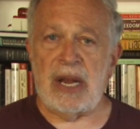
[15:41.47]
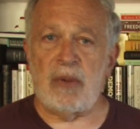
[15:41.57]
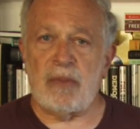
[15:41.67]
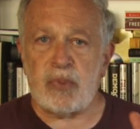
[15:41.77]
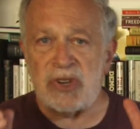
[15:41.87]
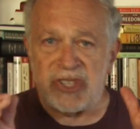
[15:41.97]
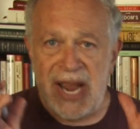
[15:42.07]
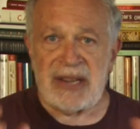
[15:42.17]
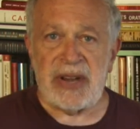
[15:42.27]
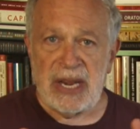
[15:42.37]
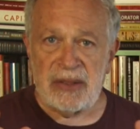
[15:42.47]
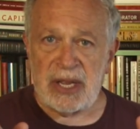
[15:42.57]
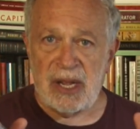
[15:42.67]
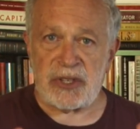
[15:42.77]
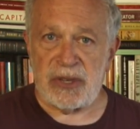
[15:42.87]
Now, protecting
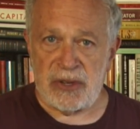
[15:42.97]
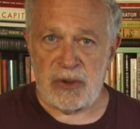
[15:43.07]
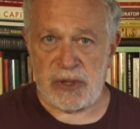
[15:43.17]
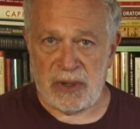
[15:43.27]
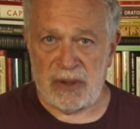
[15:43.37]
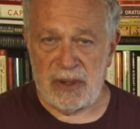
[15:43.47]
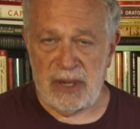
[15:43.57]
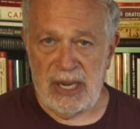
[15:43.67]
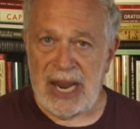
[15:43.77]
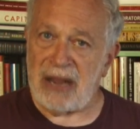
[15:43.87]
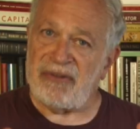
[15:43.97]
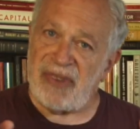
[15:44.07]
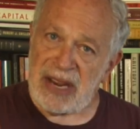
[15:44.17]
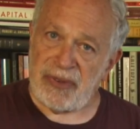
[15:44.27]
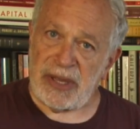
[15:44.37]
the Constitution and
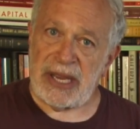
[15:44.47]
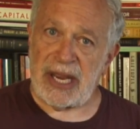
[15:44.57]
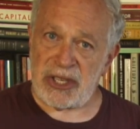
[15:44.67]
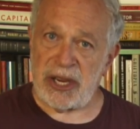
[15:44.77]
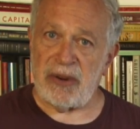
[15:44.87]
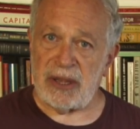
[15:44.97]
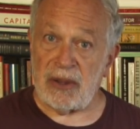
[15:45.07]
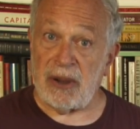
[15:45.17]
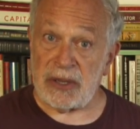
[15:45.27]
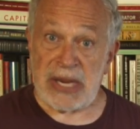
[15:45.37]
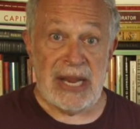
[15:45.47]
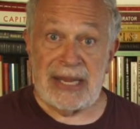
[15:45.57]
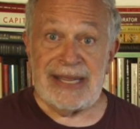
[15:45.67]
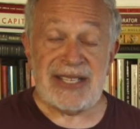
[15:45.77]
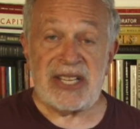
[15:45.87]
faithfully executing the laws,
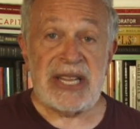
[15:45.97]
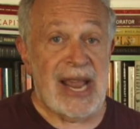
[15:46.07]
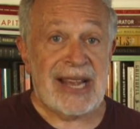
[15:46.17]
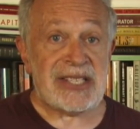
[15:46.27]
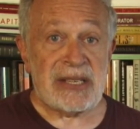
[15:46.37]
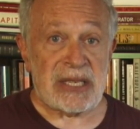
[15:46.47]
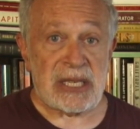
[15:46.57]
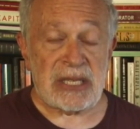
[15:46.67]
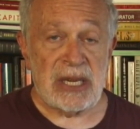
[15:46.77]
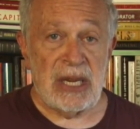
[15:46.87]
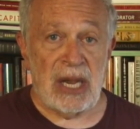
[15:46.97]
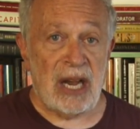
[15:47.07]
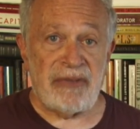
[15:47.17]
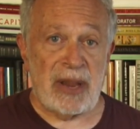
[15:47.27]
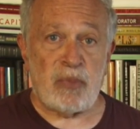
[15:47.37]
this is the essence
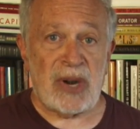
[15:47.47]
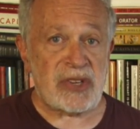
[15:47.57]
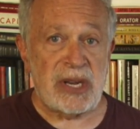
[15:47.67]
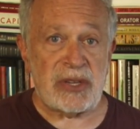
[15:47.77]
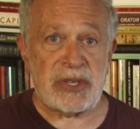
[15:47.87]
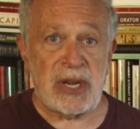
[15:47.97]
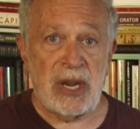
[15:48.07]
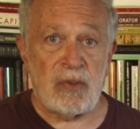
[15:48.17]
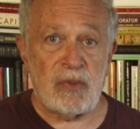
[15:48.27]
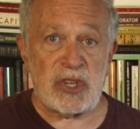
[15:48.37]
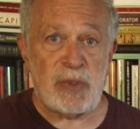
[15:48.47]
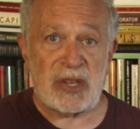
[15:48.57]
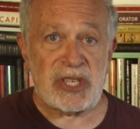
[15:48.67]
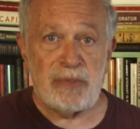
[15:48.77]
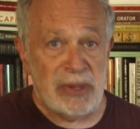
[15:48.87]
of a president's
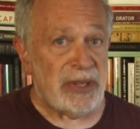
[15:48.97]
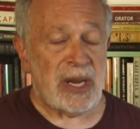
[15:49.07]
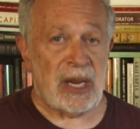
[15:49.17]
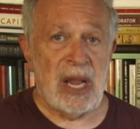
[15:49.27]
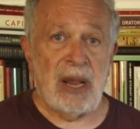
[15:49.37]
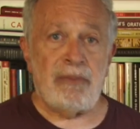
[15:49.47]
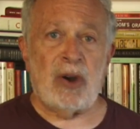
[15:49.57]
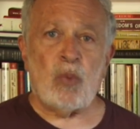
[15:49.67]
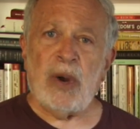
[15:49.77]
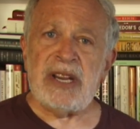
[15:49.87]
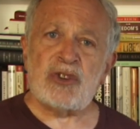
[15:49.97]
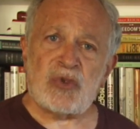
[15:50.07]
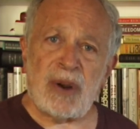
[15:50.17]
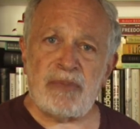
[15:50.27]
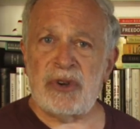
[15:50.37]
responsibility. But what is
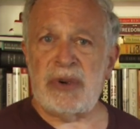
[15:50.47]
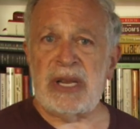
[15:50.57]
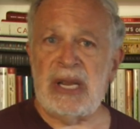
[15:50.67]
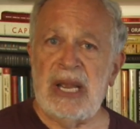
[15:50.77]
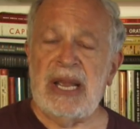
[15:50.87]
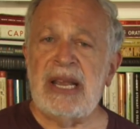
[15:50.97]
Trump doing?